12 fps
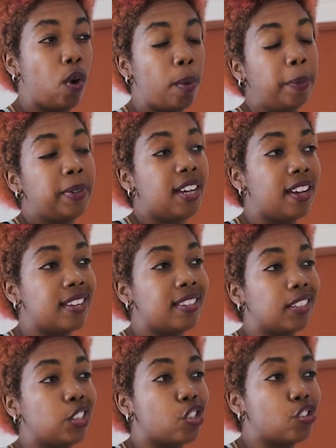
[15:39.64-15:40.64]
warm-up does,
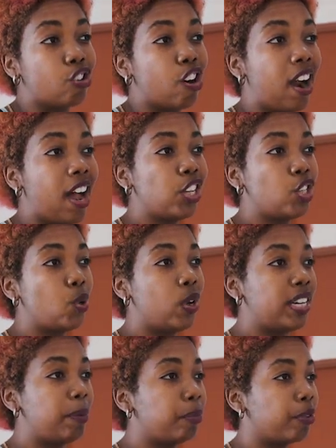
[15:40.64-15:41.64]
it
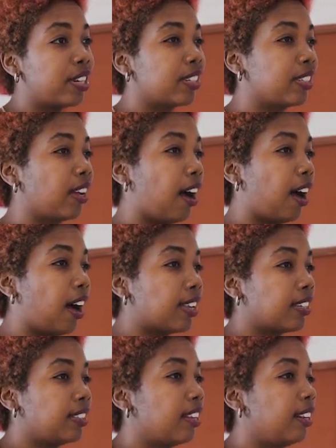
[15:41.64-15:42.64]
gradually brings the
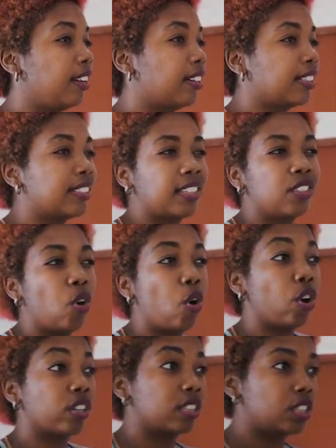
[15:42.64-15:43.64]
heart and the lungs and the
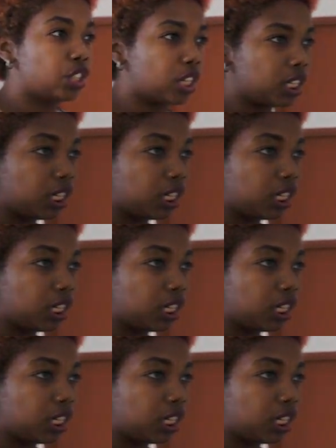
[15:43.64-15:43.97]
oxygen